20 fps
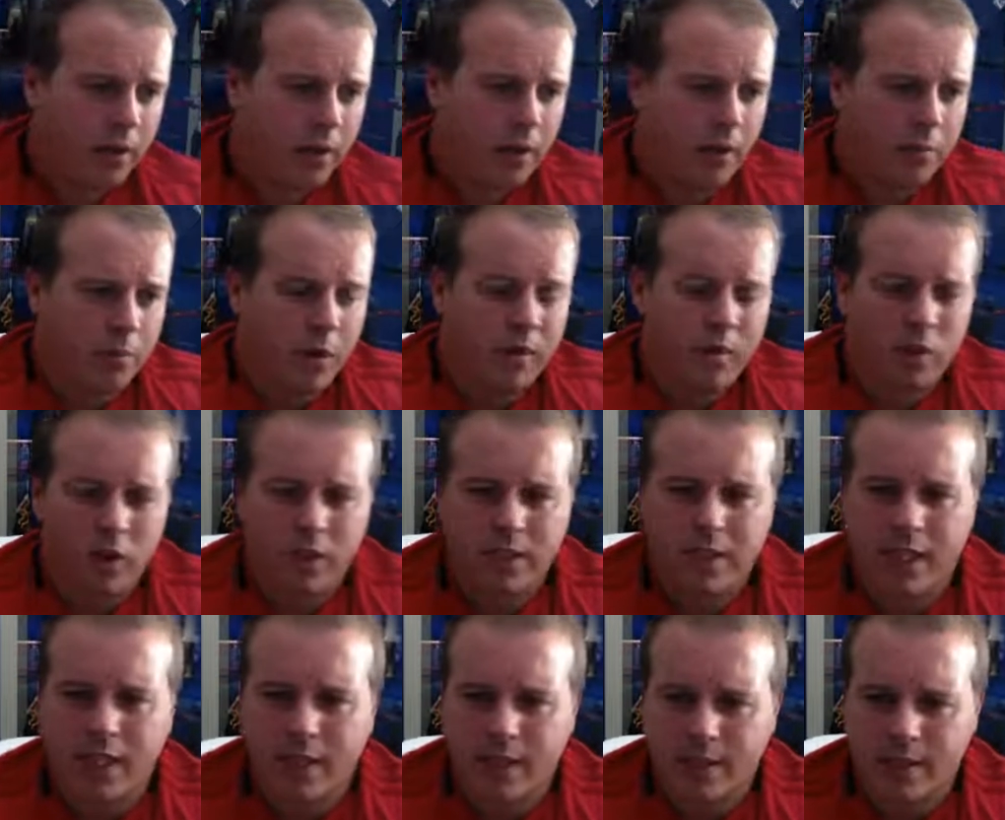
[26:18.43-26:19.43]
I'm not even going to
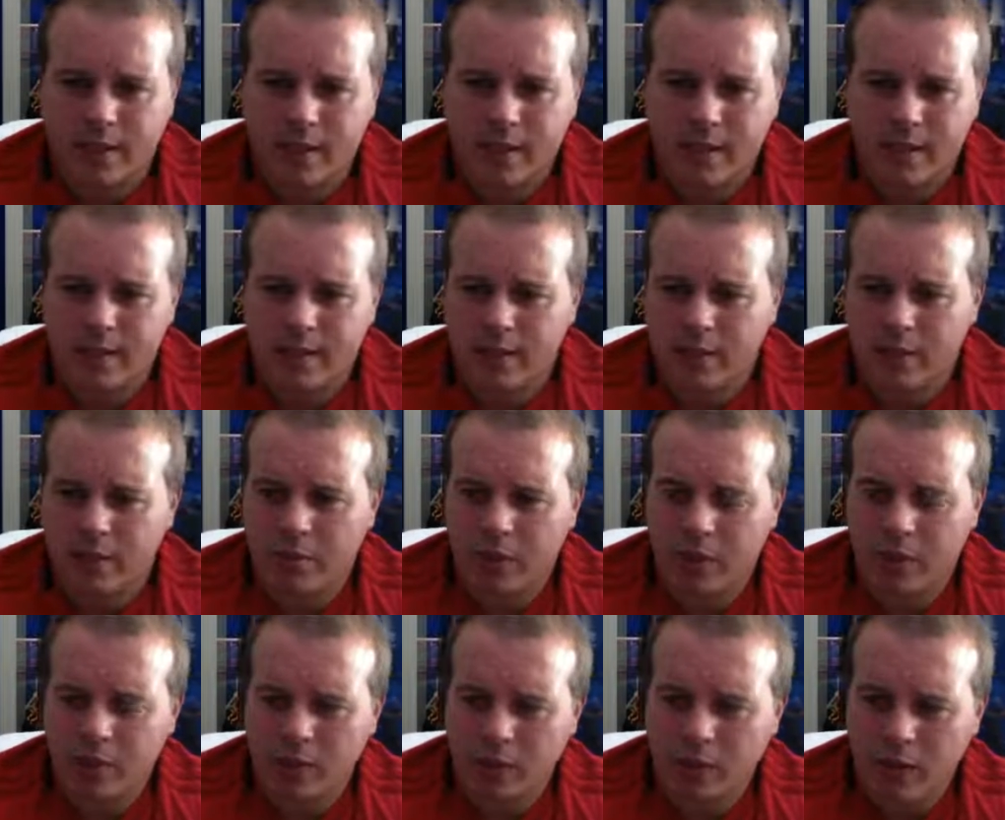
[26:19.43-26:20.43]
say consistency,
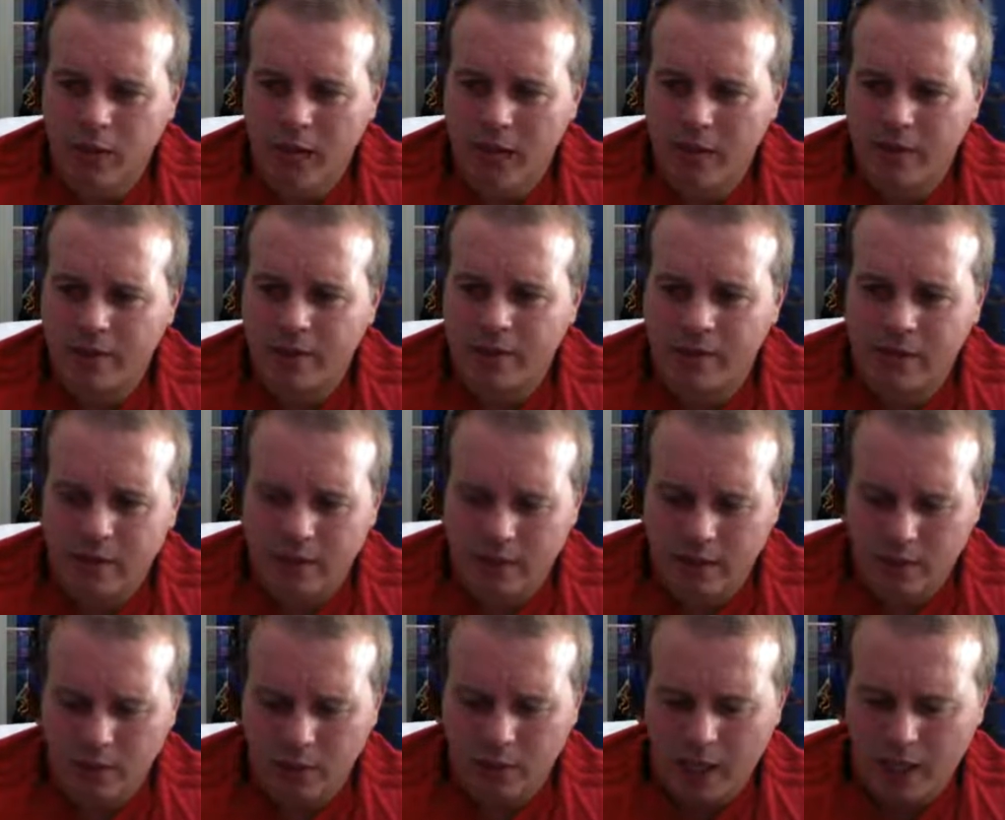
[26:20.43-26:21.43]
because we haven't
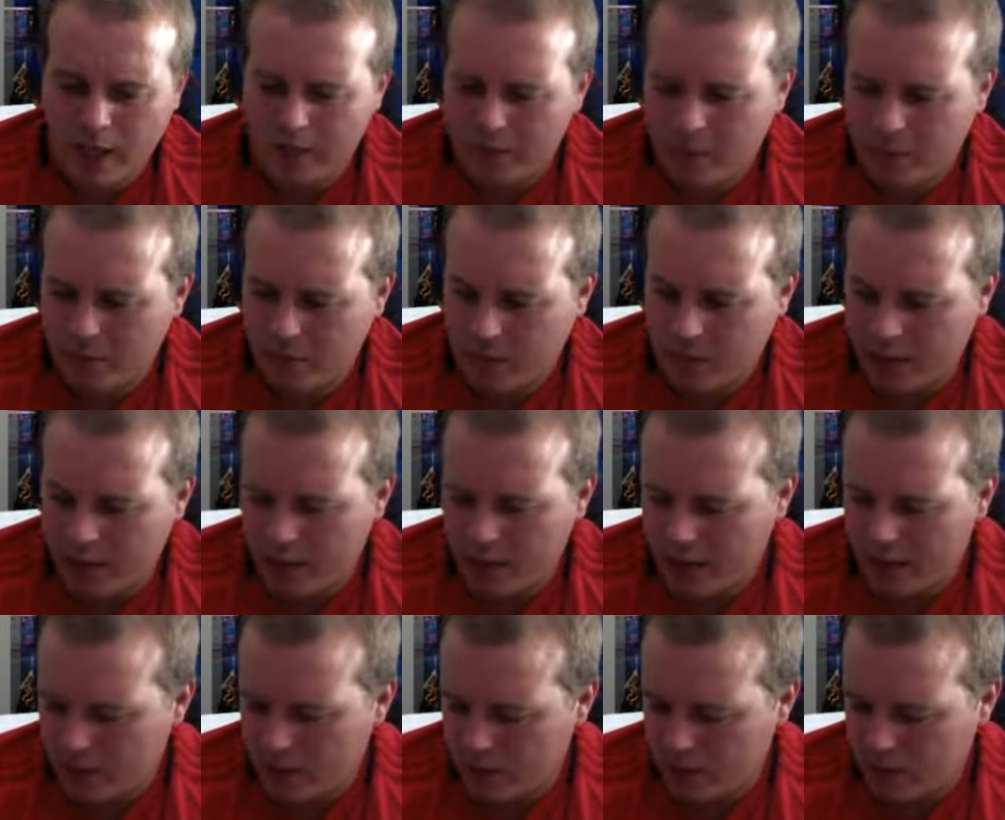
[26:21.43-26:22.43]

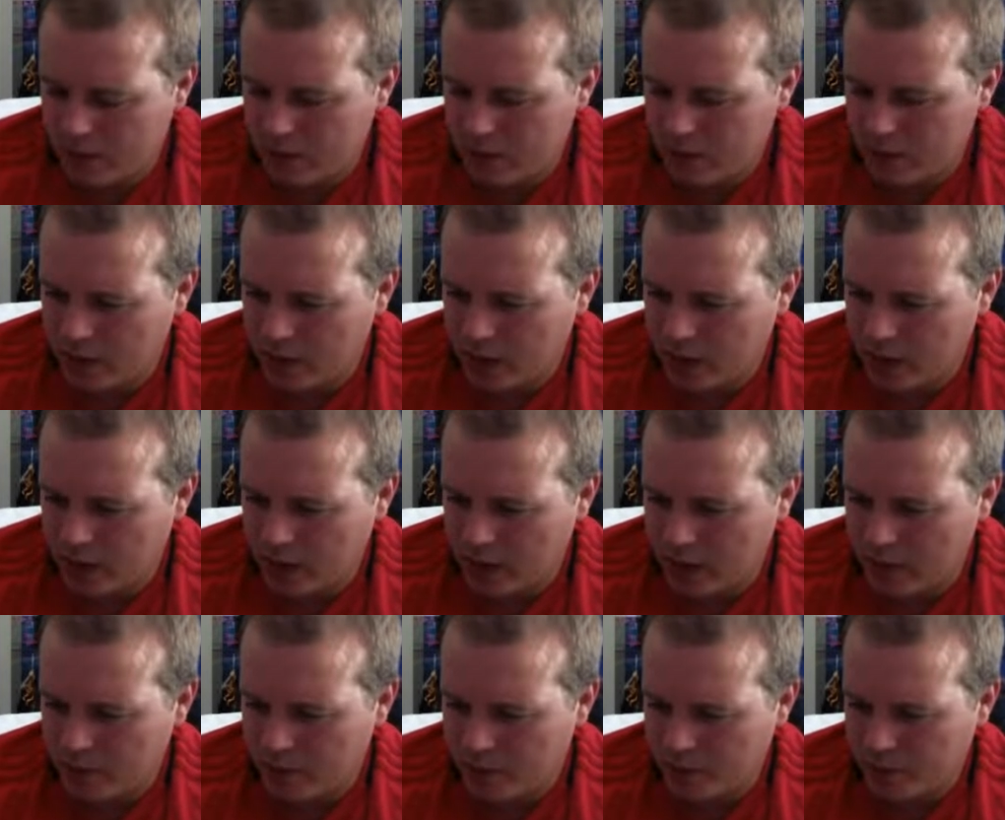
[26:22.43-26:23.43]
played
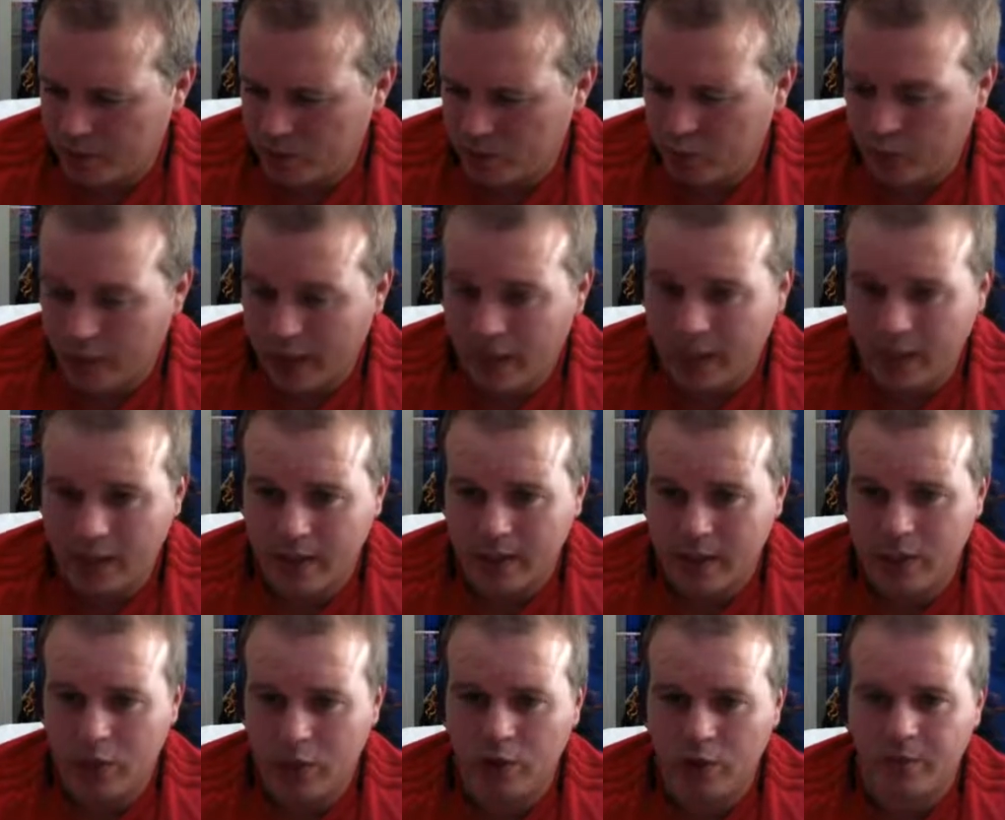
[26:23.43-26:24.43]
well
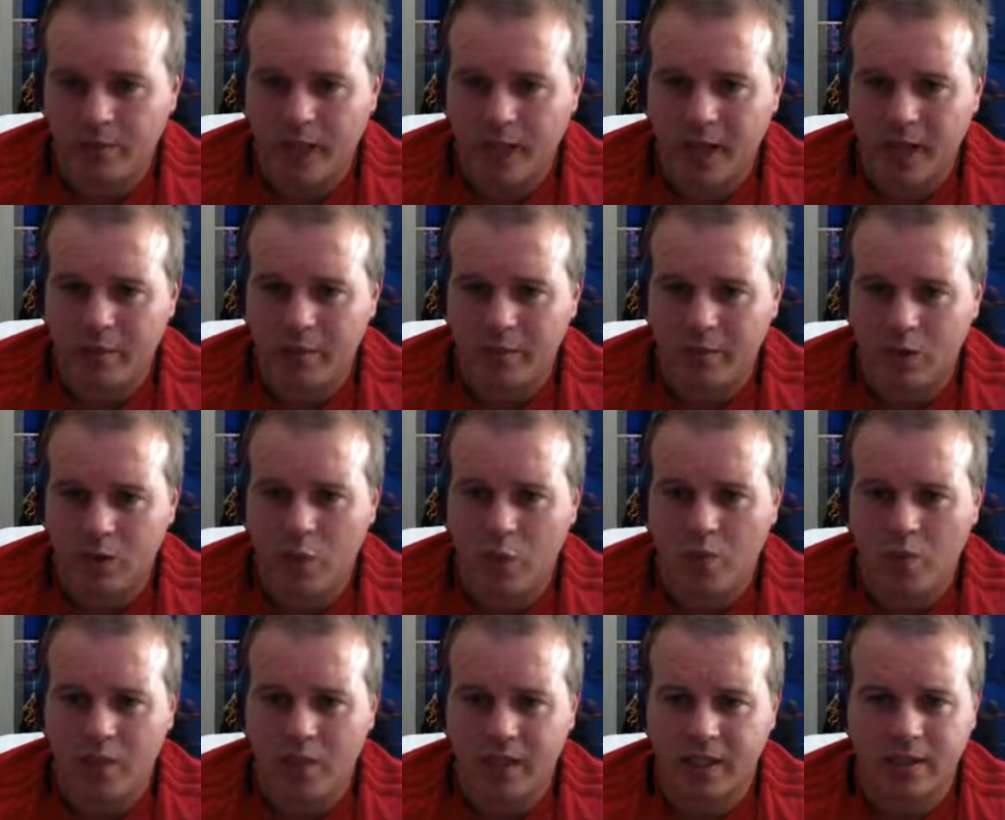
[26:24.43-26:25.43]
in enough games to
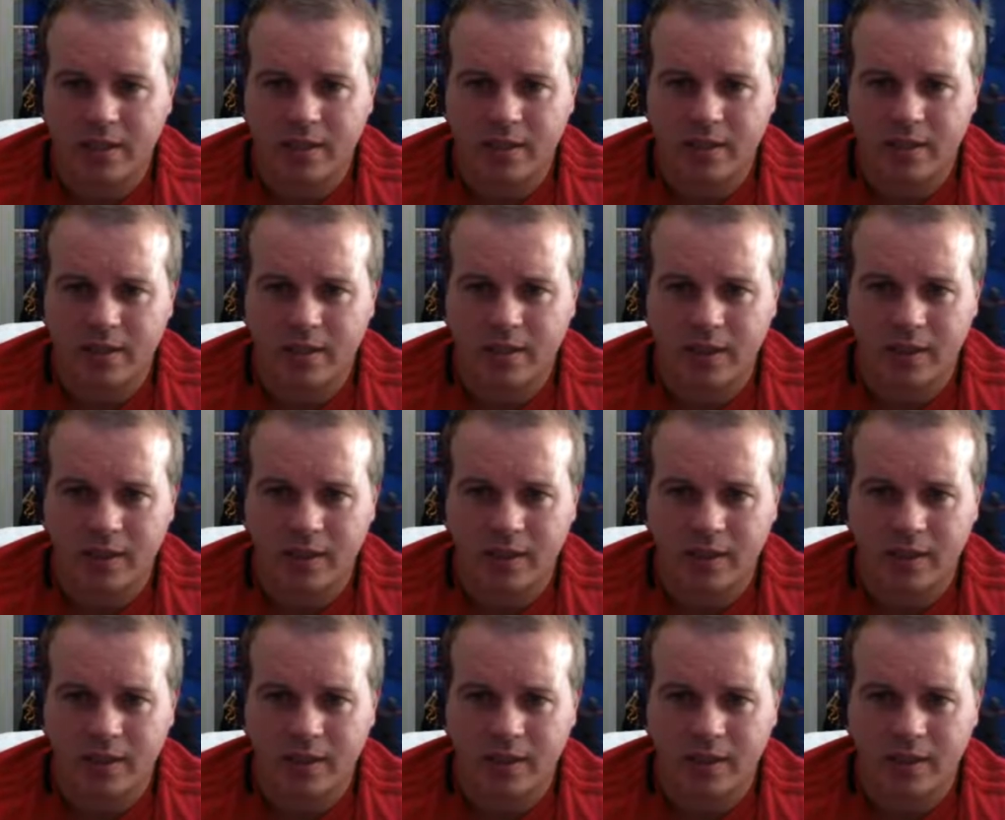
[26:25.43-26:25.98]
hope for consistency.